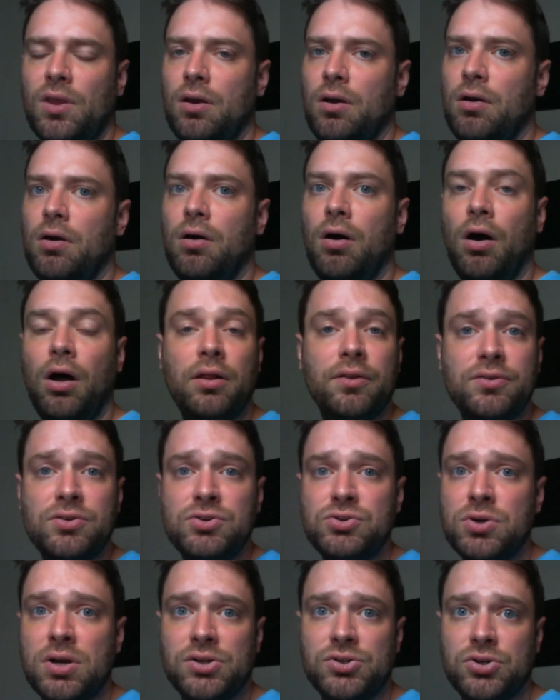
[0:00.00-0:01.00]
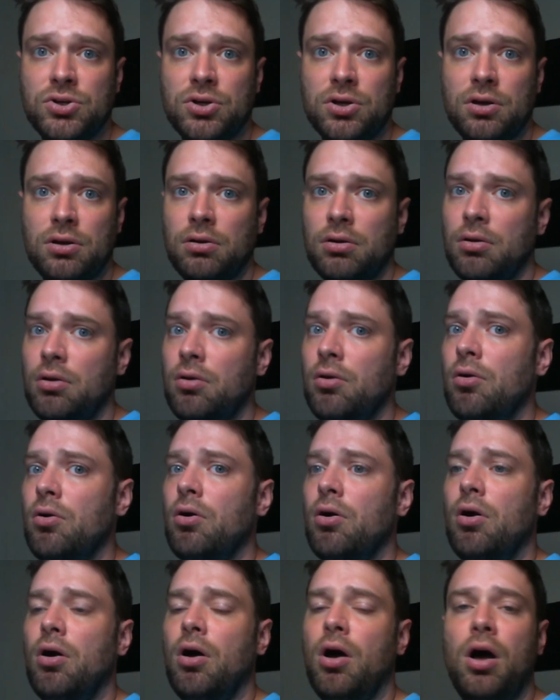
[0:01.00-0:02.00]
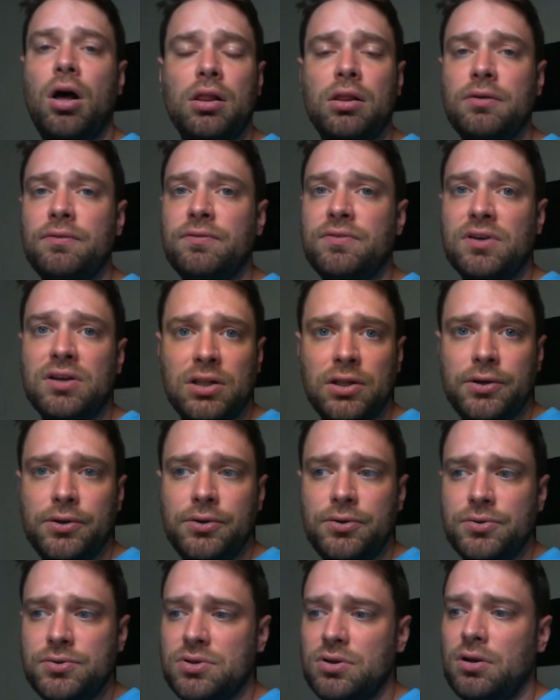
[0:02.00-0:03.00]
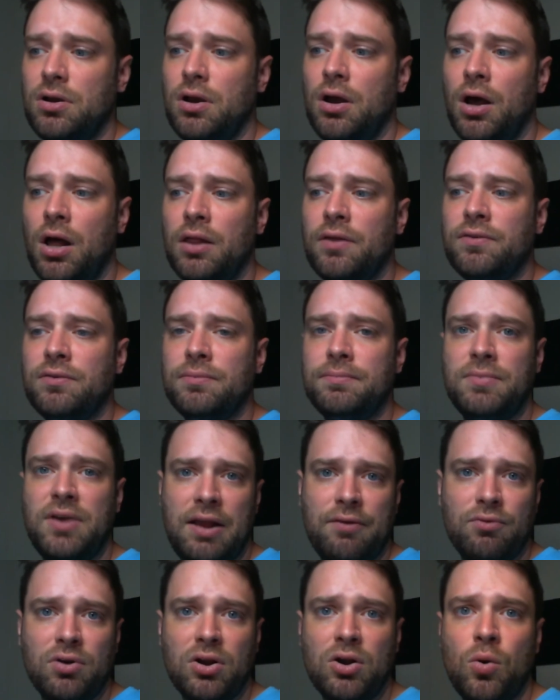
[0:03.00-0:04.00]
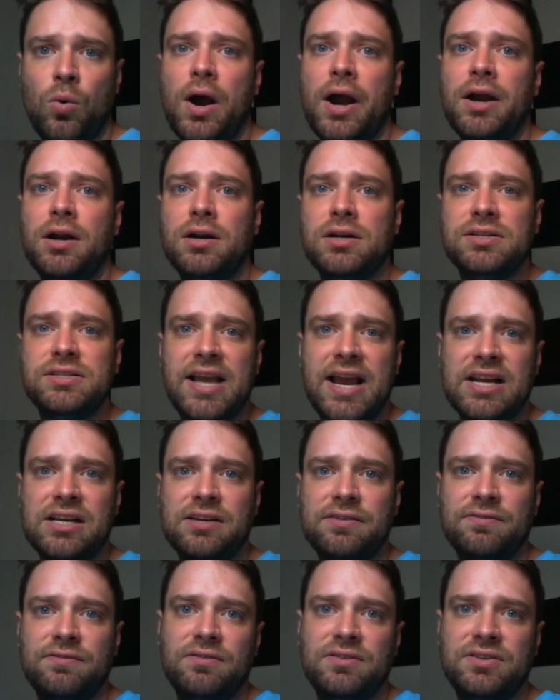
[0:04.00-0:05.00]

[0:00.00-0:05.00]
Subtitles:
all the treasure, all of the clues, all of them require a sacrifice